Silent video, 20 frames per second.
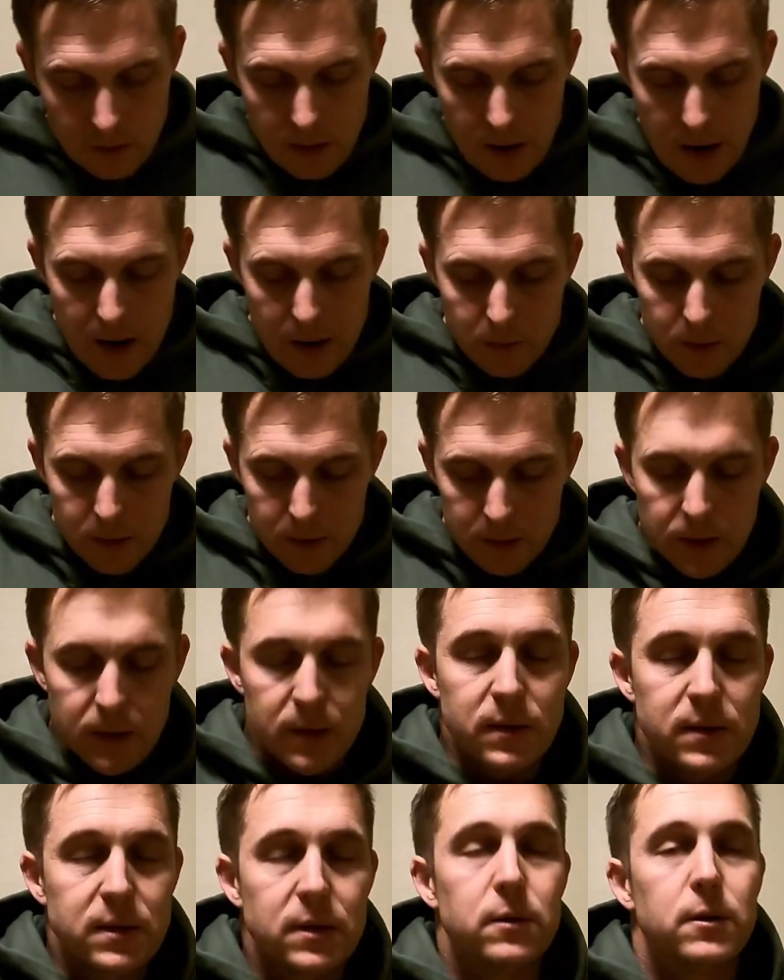I wouldn't
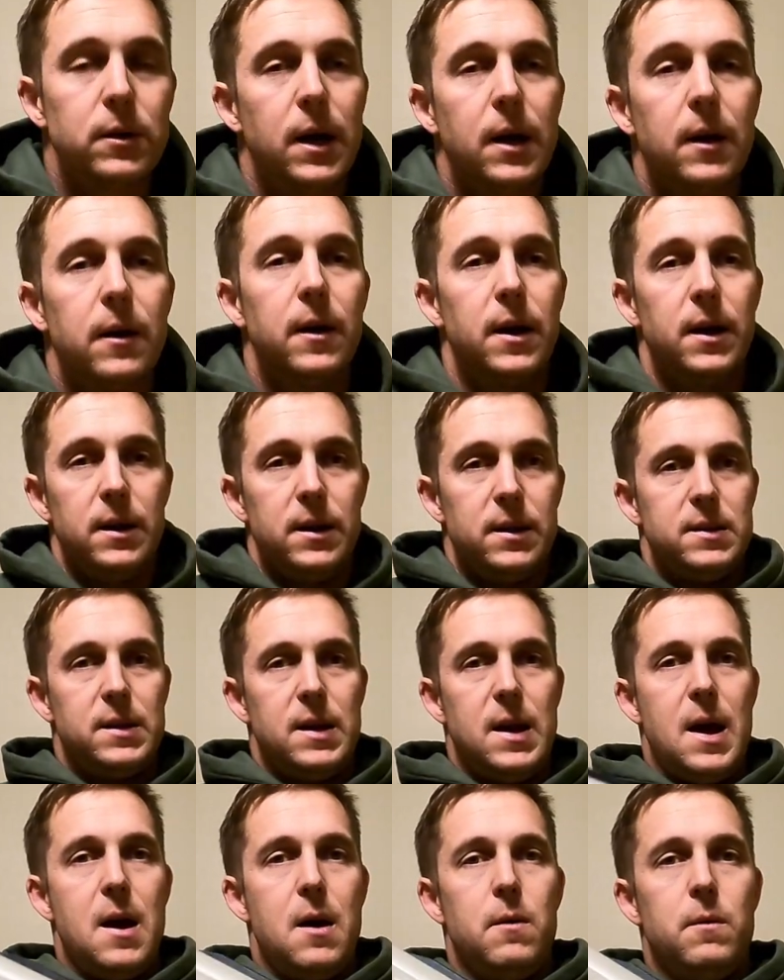consider carrying
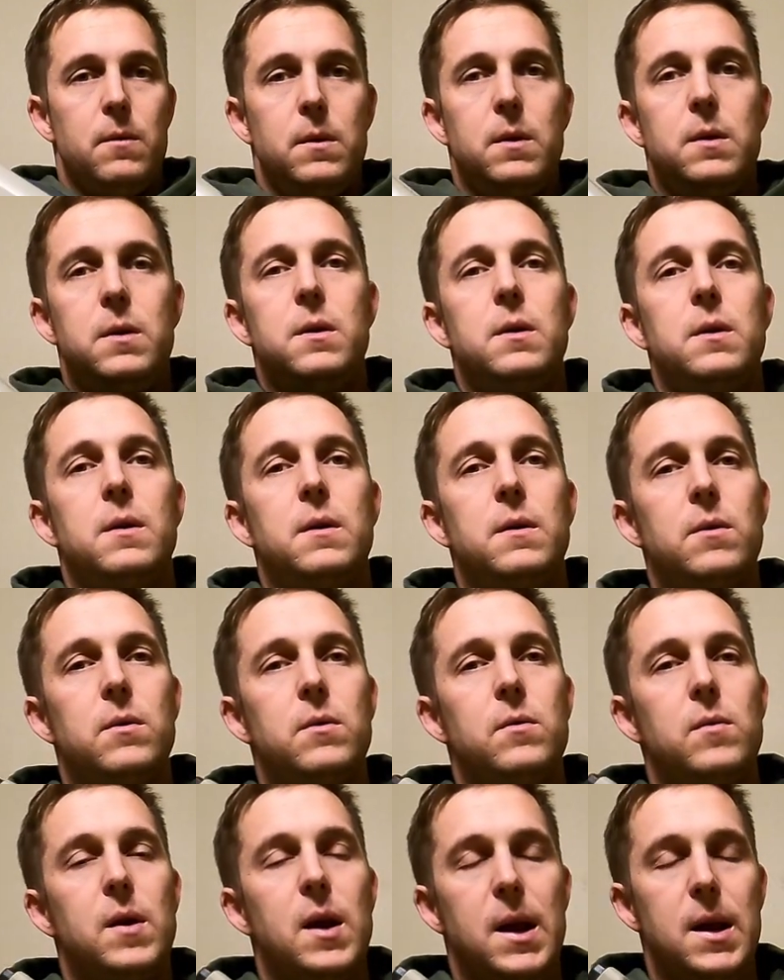this out
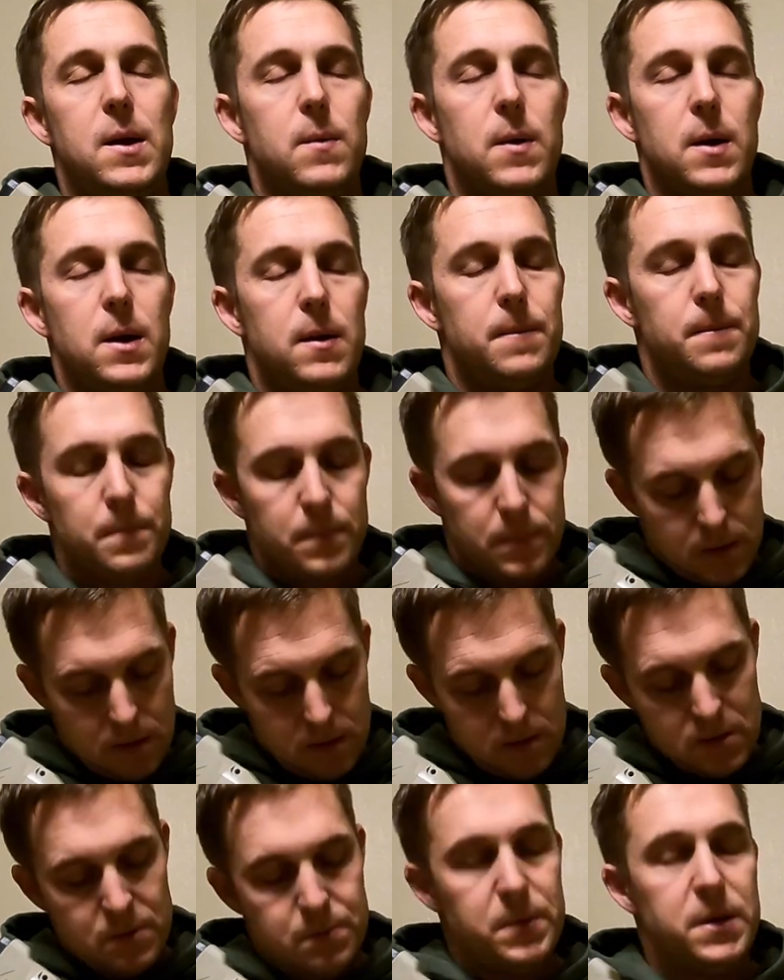anyway,
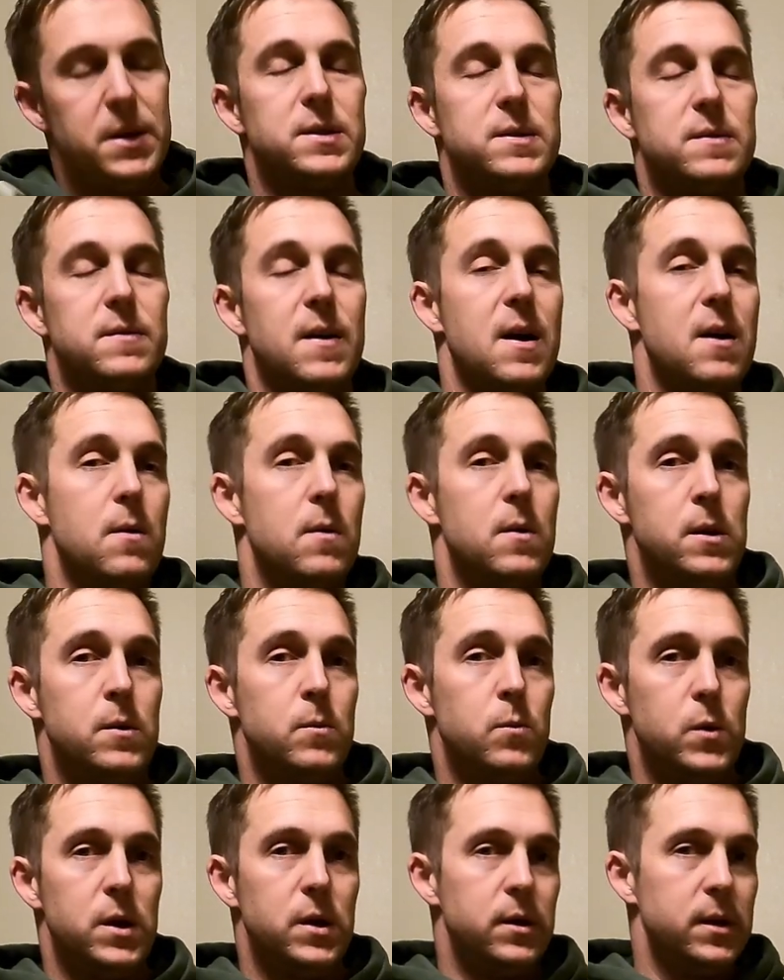just because of how
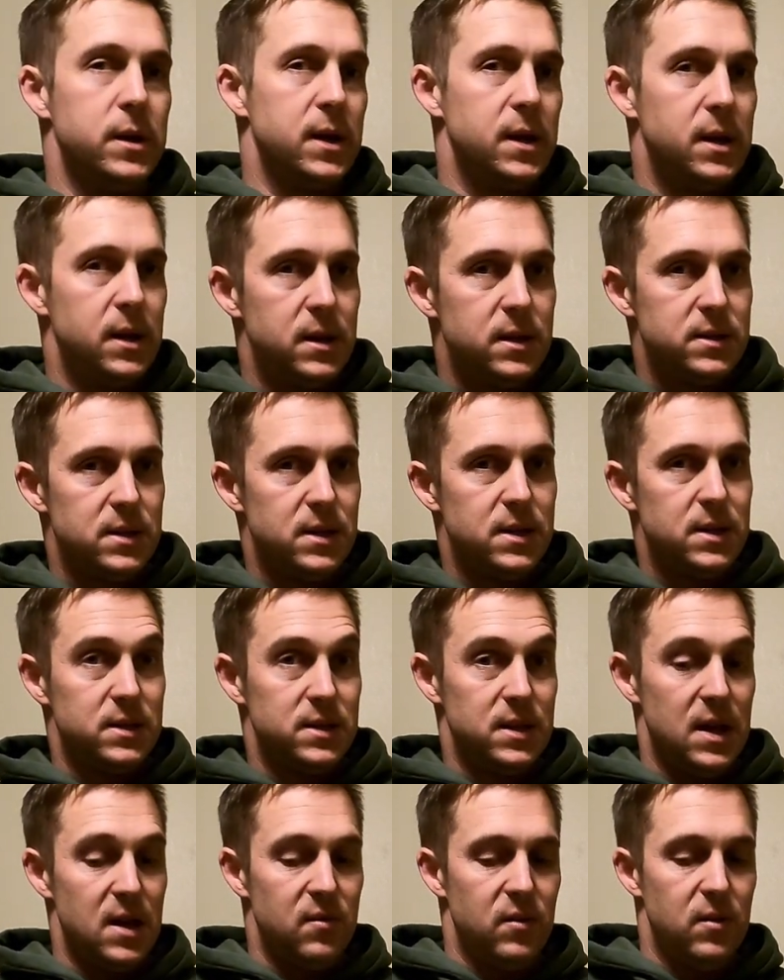unwieldy it is. It is
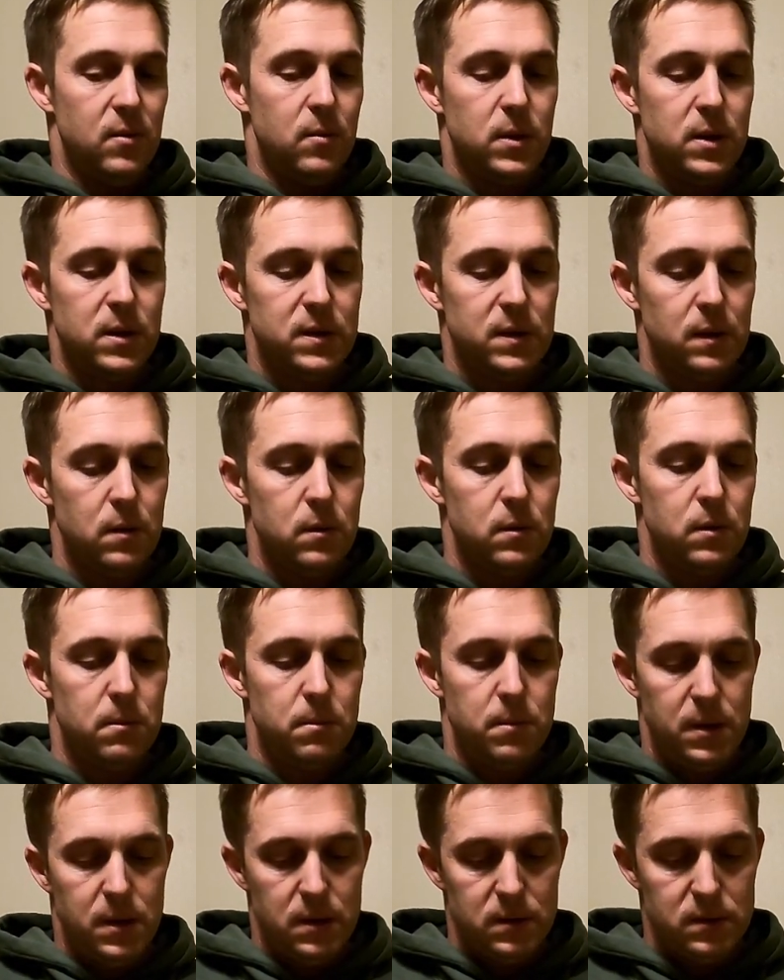heavy when it's loaded
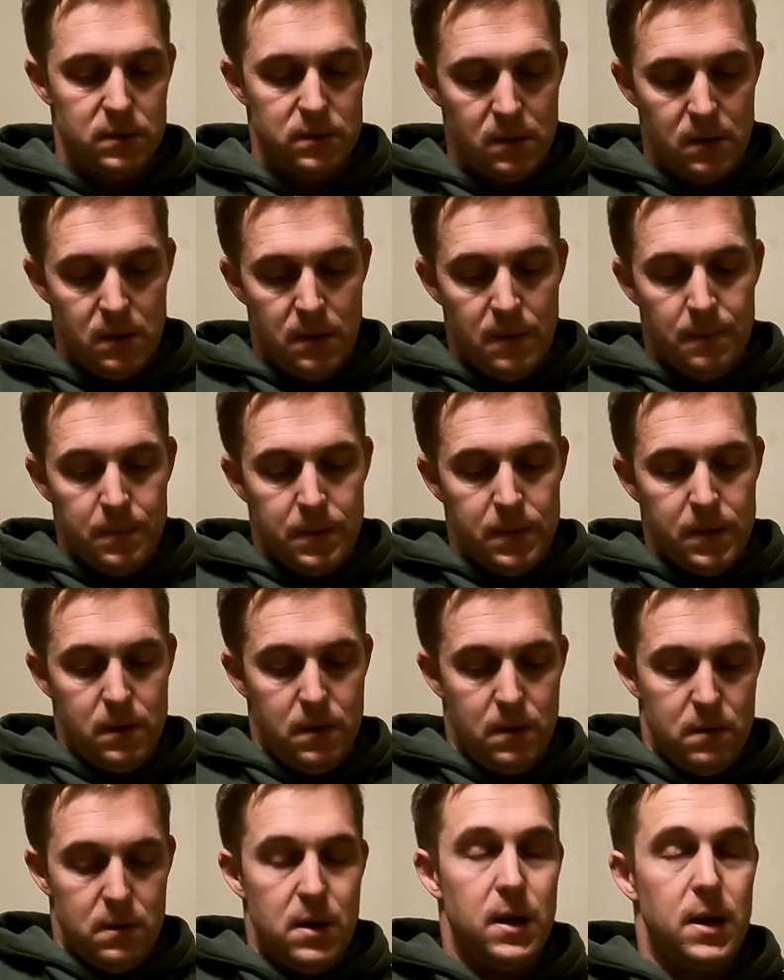because
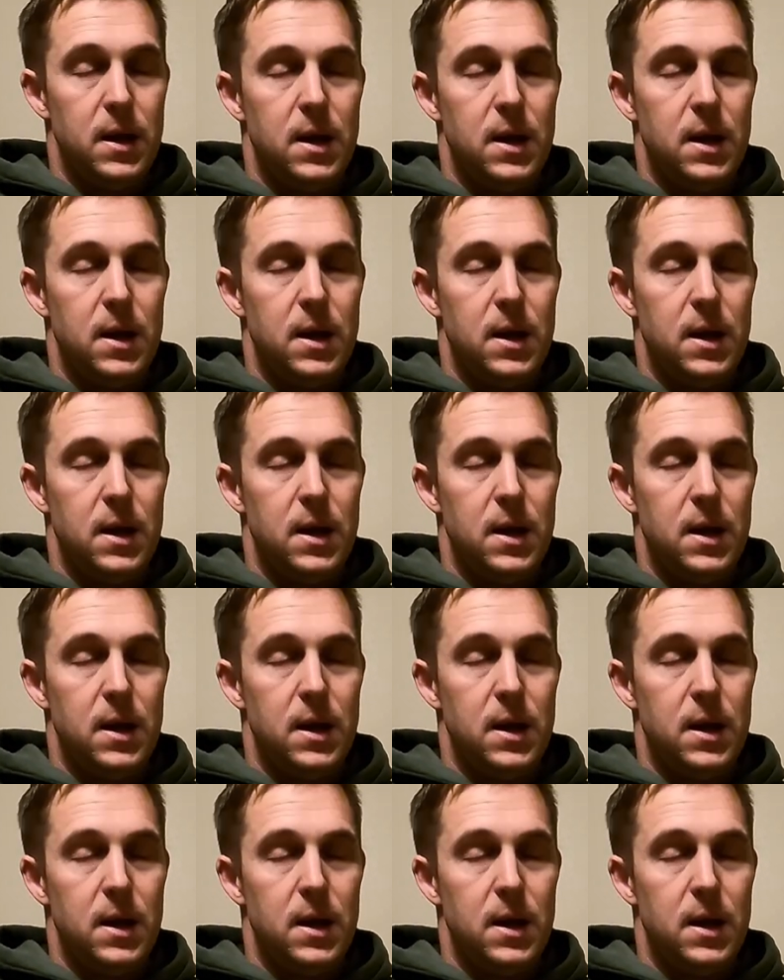if